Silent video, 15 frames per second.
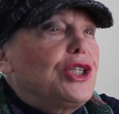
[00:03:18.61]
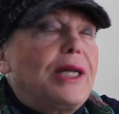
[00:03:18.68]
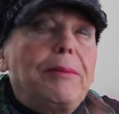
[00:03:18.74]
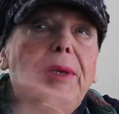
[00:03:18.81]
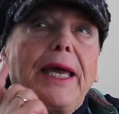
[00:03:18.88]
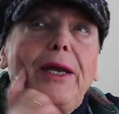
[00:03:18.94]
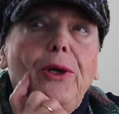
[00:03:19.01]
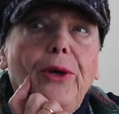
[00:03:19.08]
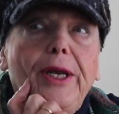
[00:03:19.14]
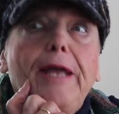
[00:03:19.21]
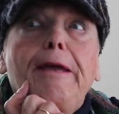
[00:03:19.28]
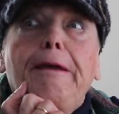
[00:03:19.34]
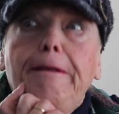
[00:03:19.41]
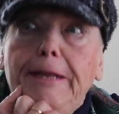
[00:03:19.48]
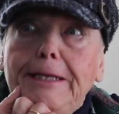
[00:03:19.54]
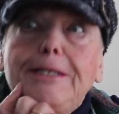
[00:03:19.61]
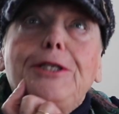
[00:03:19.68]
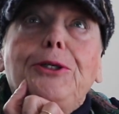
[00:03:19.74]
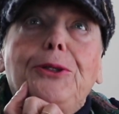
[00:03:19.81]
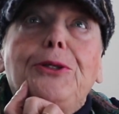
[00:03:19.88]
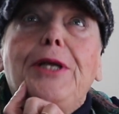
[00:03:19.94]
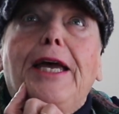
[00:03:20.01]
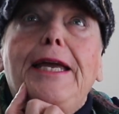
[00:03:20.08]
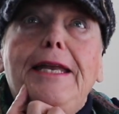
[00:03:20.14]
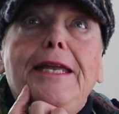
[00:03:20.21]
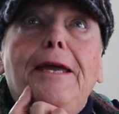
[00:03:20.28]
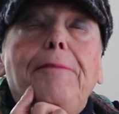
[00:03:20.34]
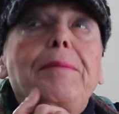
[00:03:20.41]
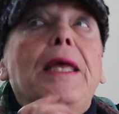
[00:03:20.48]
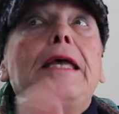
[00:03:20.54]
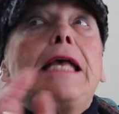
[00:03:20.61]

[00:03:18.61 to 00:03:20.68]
And I'm kind of going, that's a good idea.